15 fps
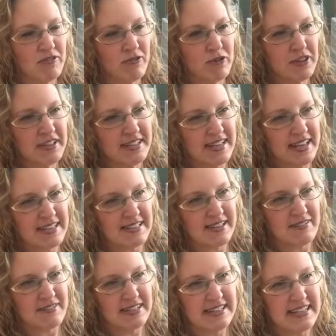for the day
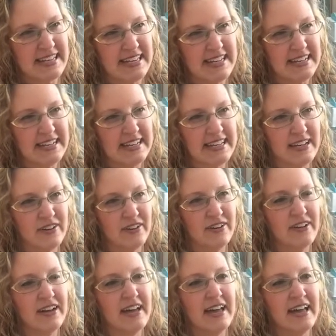17
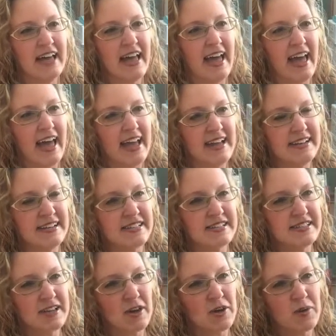here. And
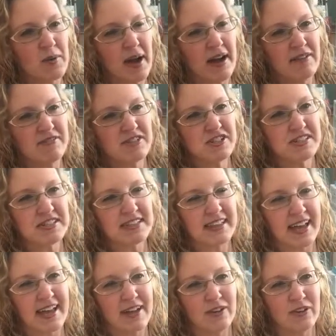so I've just
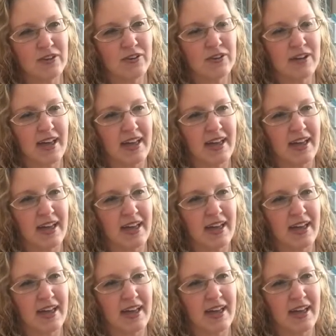layered